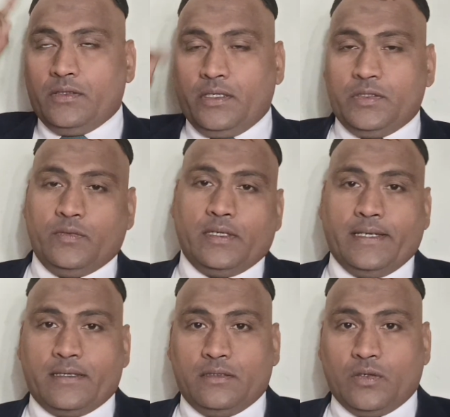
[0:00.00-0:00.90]
then you will
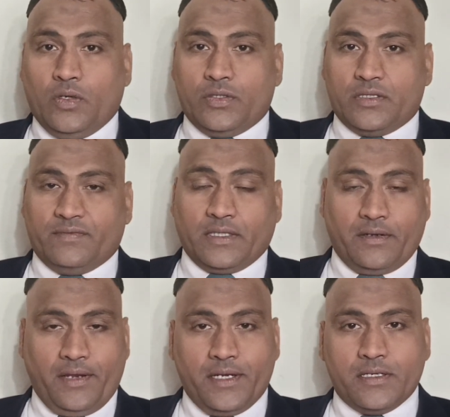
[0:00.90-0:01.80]
get the knowledge of the
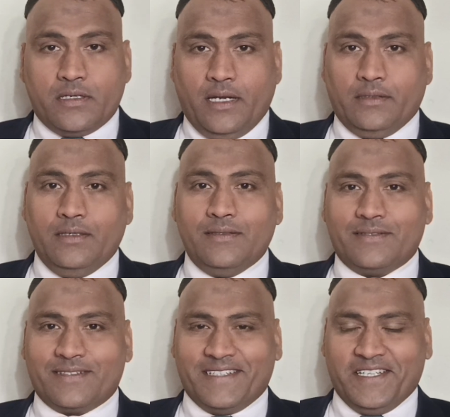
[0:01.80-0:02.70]
creator and the
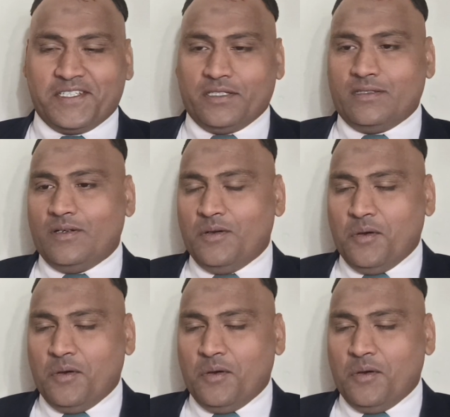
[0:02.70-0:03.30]
creation.